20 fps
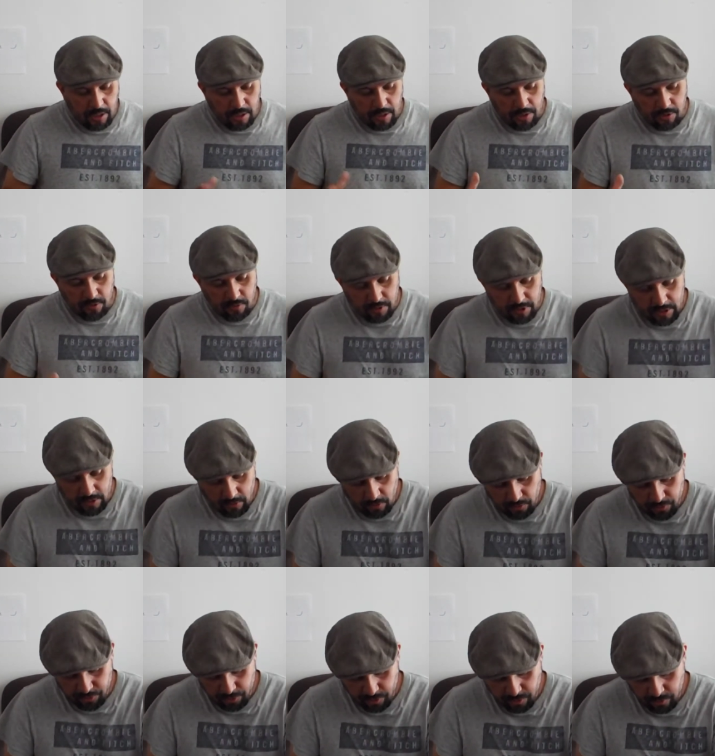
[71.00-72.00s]
You can
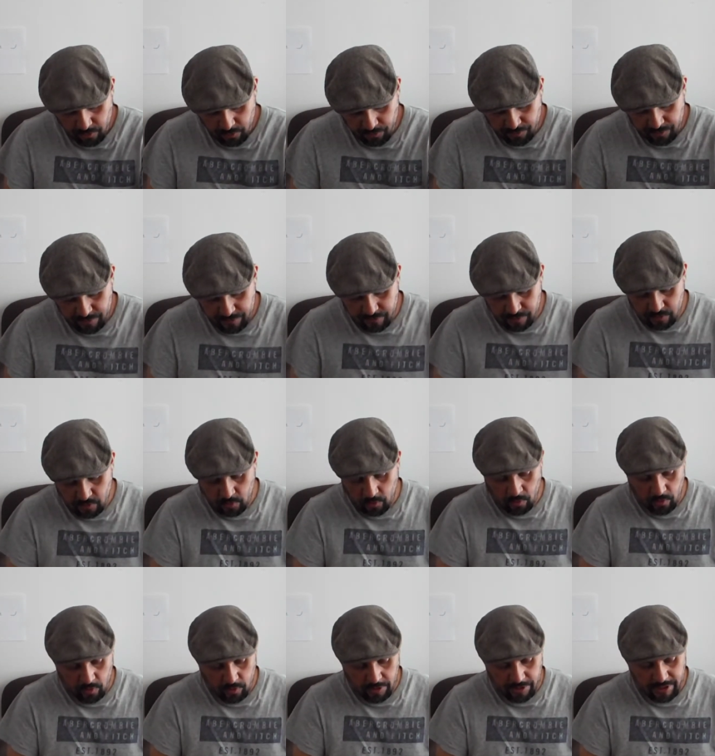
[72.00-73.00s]
also use this
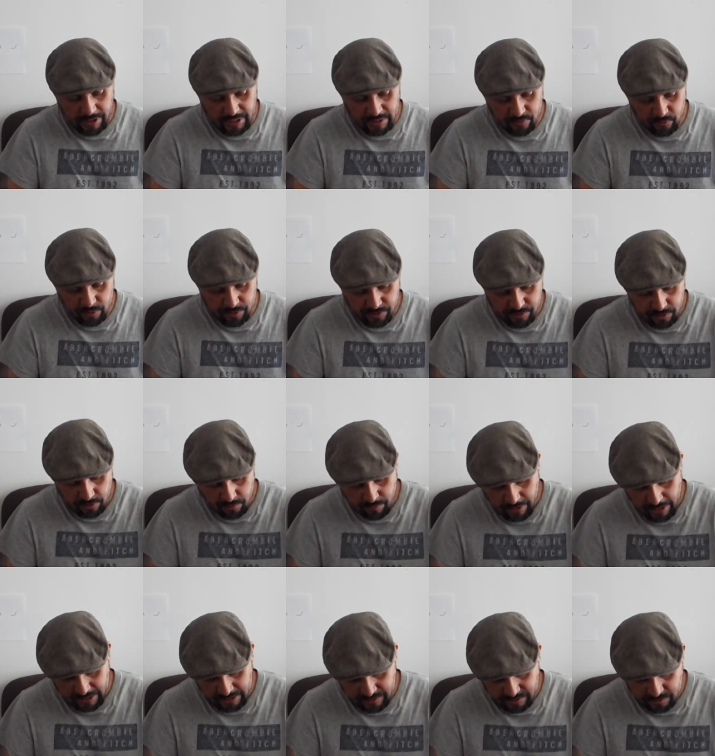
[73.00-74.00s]
tool. It comes with some
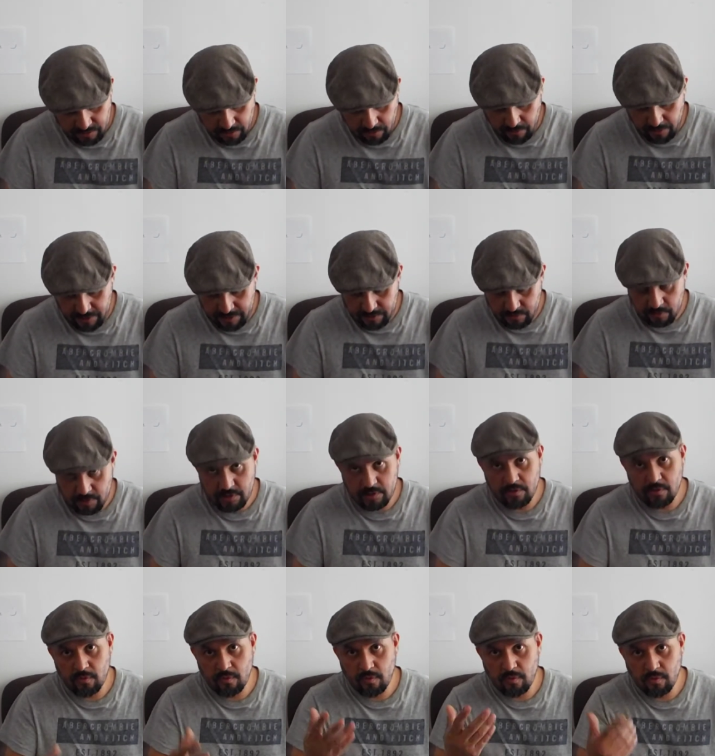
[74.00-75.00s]
accessories when
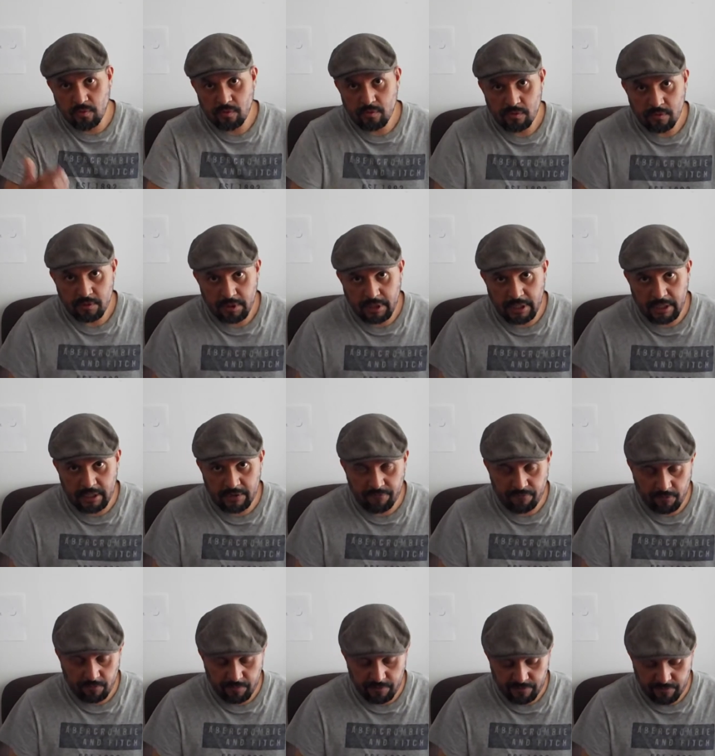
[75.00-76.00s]
you get it
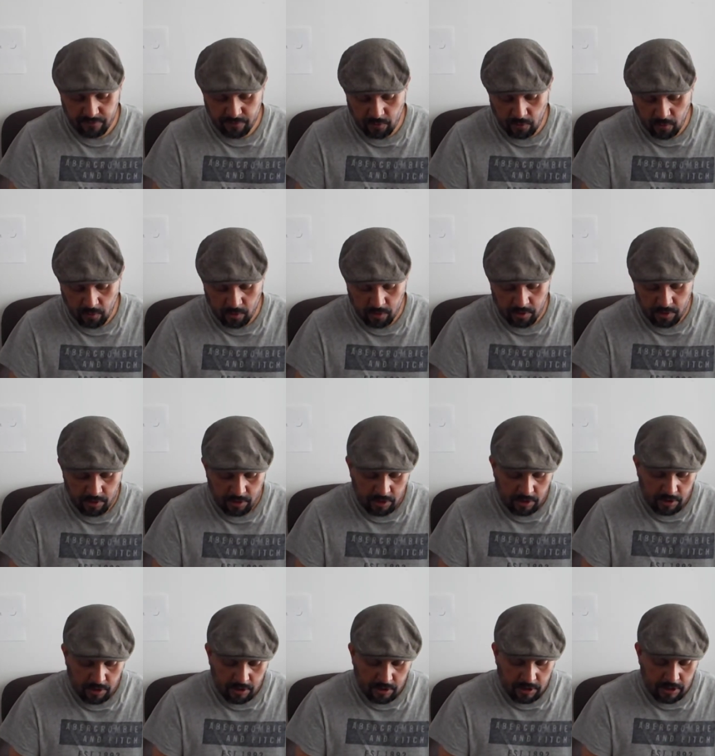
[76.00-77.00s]
from the store.
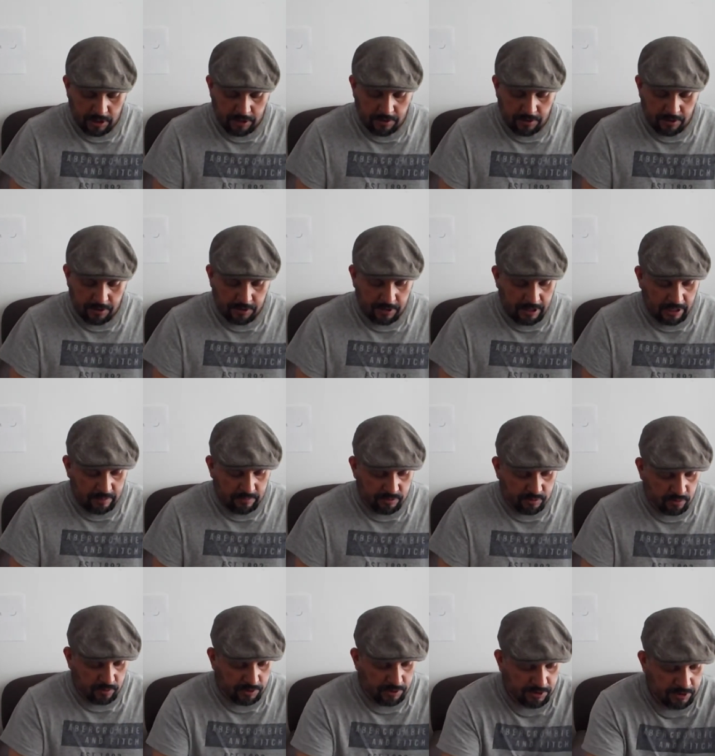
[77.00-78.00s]
It, it comes
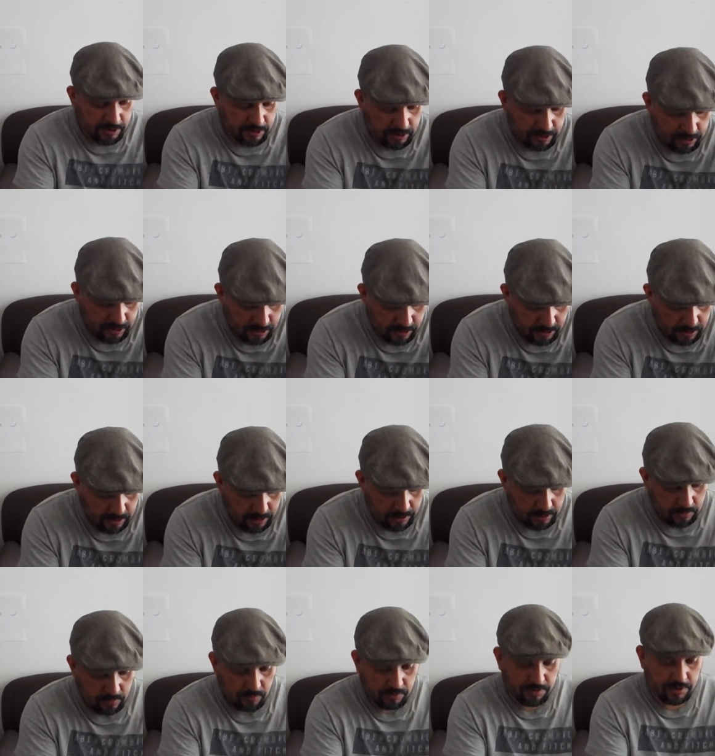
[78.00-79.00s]
with the
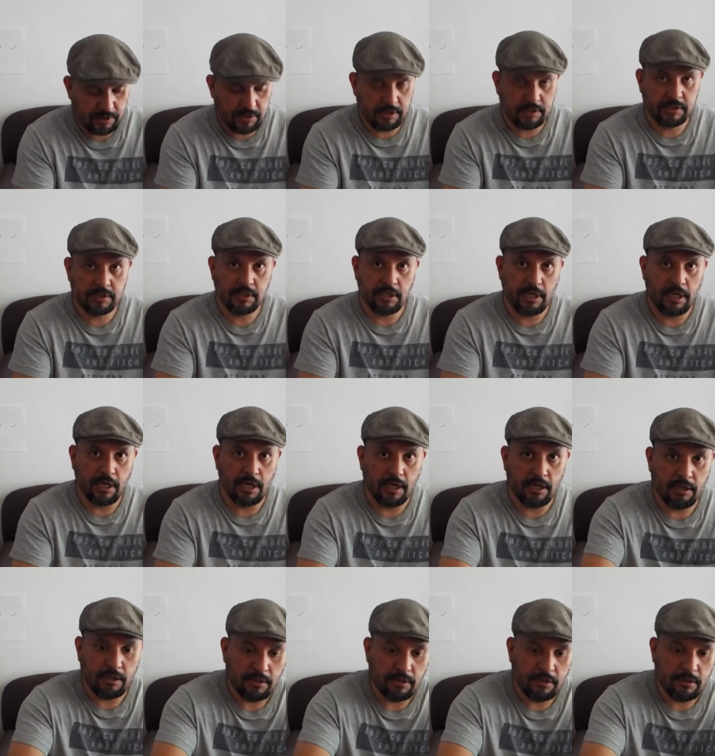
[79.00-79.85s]
with this uh,